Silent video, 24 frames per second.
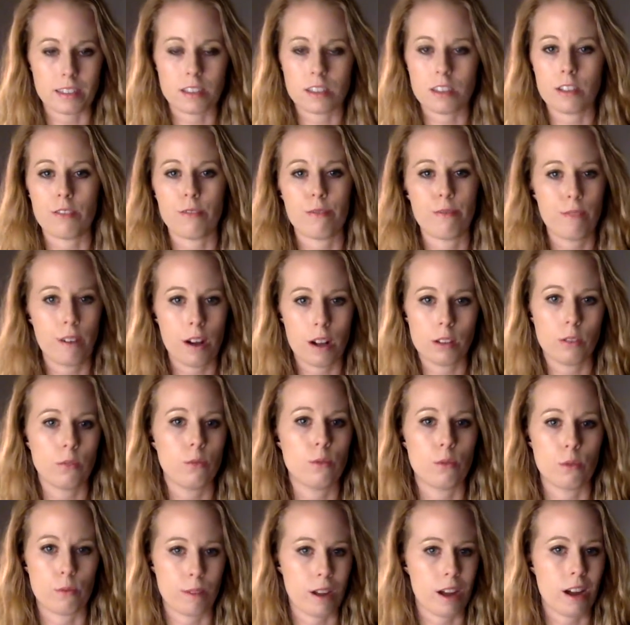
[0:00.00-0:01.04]
It's going to follow
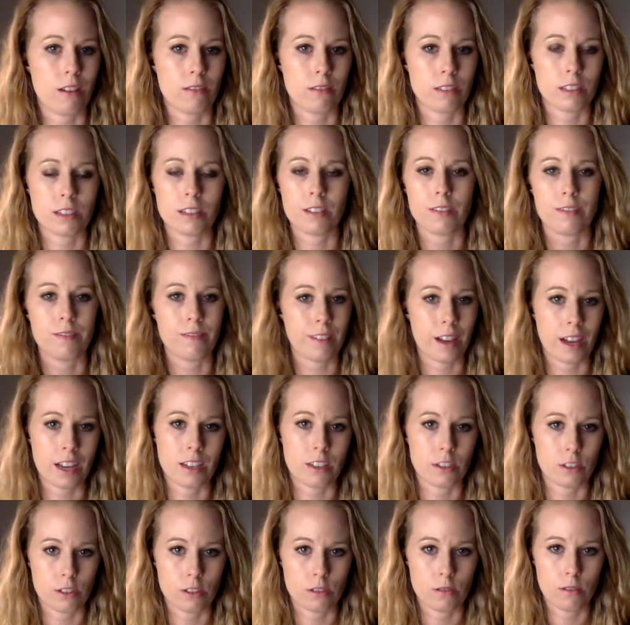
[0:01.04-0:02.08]
you around. It's going to
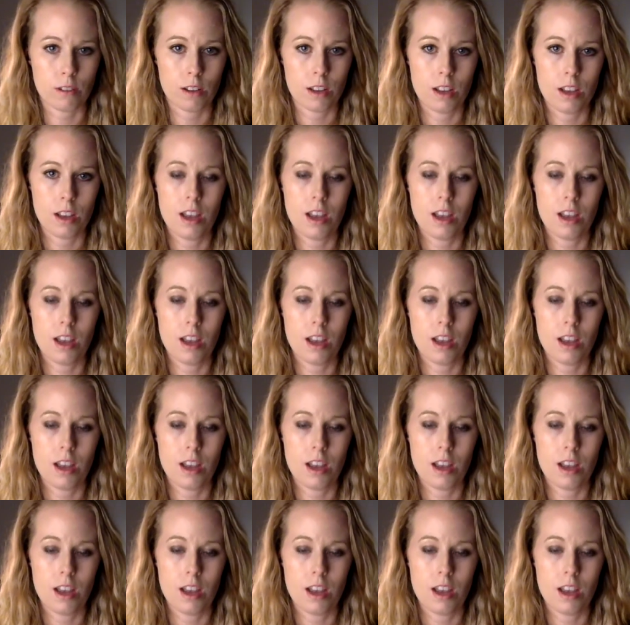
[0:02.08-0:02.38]
find you.